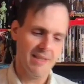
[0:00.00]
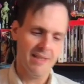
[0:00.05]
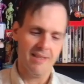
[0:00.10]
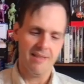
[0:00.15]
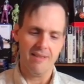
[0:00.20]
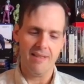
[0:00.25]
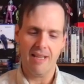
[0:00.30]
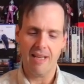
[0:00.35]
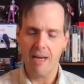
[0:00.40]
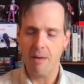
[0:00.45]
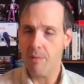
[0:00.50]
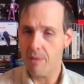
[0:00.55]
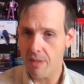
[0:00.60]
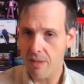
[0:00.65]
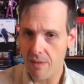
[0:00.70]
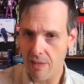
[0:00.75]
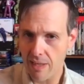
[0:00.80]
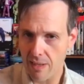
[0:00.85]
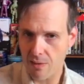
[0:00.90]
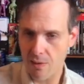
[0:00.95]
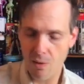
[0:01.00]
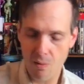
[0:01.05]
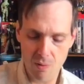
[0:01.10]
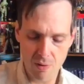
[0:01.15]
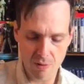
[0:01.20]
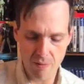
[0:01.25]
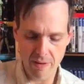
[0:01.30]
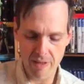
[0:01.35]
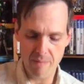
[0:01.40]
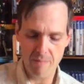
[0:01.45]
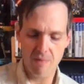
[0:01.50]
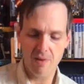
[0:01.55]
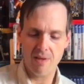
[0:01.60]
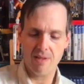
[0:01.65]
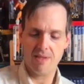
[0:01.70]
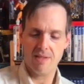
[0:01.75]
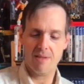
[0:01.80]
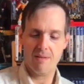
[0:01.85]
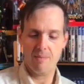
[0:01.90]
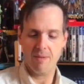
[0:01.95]
that I would collect lower-grade
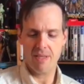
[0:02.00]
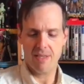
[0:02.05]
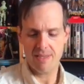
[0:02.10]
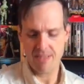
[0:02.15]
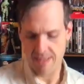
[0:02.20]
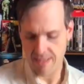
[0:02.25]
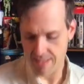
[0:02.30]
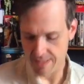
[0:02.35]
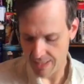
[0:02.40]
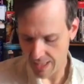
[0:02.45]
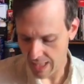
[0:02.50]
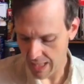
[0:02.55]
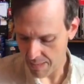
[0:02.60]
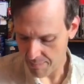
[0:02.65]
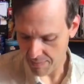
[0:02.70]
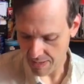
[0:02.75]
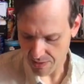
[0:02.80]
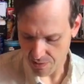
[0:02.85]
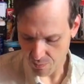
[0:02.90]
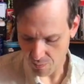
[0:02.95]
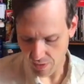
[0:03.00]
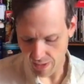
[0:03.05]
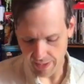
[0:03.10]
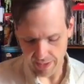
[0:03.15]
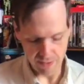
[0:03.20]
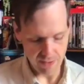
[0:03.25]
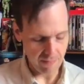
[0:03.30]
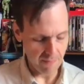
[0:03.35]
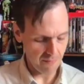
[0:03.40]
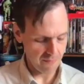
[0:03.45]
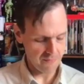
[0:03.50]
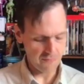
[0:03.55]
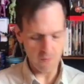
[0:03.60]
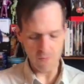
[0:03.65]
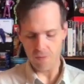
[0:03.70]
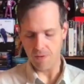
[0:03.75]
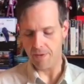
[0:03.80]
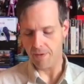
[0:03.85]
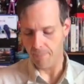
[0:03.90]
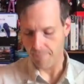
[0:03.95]
books because at the time that's what I could
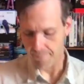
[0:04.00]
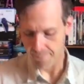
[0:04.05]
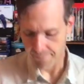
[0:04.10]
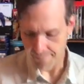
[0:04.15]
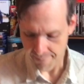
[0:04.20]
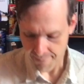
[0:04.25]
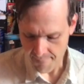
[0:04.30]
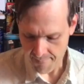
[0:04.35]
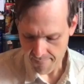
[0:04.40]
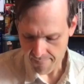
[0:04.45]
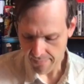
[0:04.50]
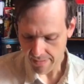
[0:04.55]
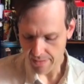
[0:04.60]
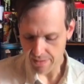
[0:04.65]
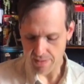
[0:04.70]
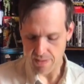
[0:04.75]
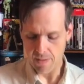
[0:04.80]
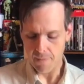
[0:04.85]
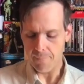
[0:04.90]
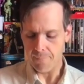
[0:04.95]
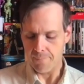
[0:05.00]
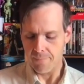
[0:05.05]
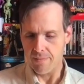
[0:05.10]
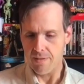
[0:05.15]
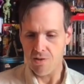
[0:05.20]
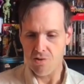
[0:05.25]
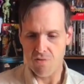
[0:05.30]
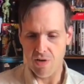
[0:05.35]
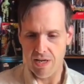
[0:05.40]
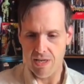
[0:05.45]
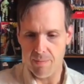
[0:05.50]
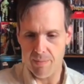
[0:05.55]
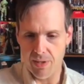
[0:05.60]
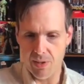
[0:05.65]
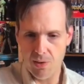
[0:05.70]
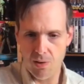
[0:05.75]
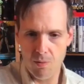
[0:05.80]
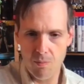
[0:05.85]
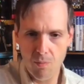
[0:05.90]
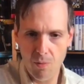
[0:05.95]
afford, you know, trying to be a
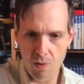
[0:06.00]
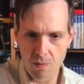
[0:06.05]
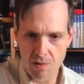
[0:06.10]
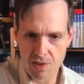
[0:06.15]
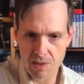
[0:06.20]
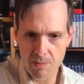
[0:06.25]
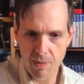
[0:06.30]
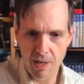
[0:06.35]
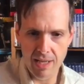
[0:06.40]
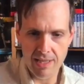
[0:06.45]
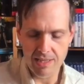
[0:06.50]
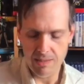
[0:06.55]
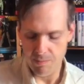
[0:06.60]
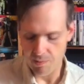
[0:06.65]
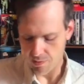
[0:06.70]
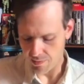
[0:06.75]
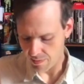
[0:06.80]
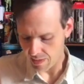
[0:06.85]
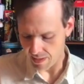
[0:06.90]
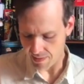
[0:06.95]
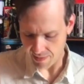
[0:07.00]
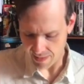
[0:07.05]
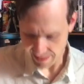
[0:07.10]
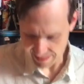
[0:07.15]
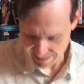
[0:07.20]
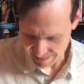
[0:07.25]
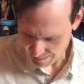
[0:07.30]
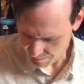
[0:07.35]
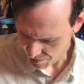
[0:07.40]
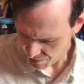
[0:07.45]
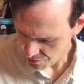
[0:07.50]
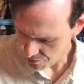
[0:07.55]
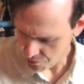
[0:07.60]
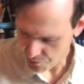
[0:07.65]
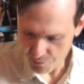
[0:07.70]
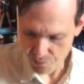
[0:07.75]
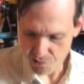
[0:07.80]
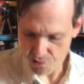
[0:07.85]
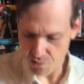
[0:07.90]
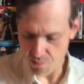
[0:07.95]
little more responsible, unlike some other
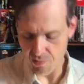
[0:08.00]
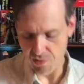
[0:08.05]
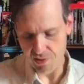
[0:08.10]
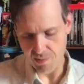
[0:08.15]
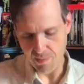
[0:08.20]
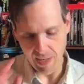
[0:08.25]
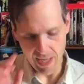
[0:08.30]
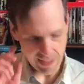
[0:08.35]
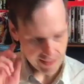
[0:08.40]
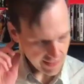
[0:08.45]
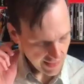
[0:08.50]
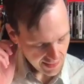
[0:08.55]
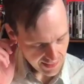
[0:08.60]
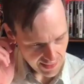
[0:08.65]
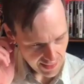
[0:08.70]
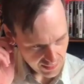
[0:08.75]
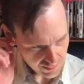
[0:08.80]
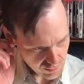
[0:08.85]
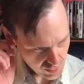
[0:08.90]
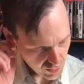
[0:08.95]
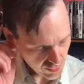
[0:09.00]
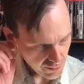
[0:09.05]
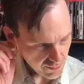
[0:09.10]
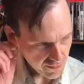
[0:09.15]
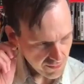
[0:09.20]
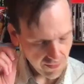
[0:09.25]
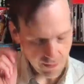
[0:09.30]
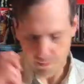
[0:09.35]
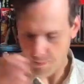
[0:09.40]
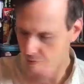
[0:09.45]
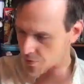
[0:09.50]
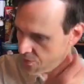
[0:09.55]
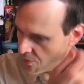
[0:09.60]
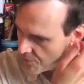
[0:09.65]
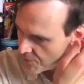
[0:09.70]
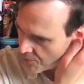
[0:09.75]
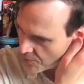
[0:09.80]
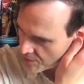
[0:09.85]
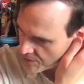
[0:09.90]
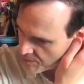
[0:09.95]
YouTubers back then that couldn't
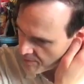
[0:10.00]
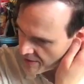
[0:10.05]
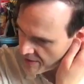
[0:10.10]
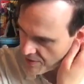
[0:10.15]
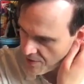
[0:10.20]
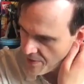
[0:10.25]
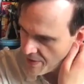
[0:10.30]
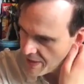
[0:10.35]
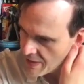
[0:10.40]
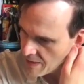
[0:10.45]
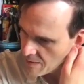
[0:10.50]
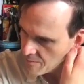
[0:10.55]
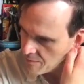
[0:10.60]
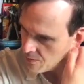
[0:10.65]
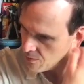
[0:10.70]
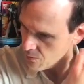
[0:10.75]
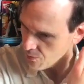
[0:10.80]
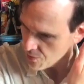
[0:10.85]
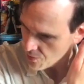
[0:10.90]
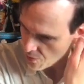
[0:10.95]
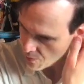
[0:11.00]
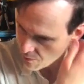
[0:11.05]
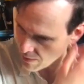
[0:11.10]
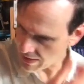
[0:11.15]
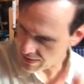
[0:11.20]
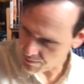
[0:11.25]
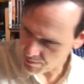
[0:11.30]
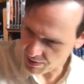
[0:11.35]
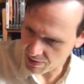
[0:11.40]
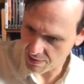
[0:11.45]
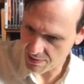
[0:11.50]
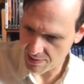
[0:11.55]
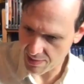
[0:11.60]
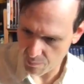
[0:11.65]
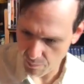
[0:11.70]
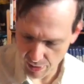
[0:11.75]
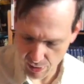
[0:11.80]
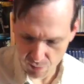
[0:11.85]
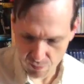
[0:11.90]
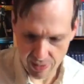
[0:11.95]
afford to pay their heating bill or their rent because they
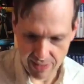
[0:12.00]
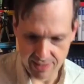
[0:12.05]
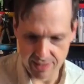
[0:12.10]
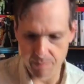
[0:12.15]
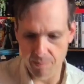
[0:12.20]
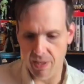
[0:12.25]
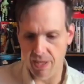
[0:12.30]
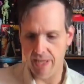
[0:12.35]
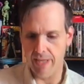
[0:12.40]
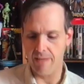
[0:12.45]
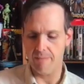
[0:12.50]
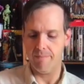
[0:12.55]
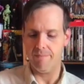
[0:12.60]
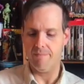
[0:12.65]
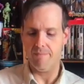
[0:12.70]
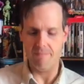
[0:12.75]
went crazy buying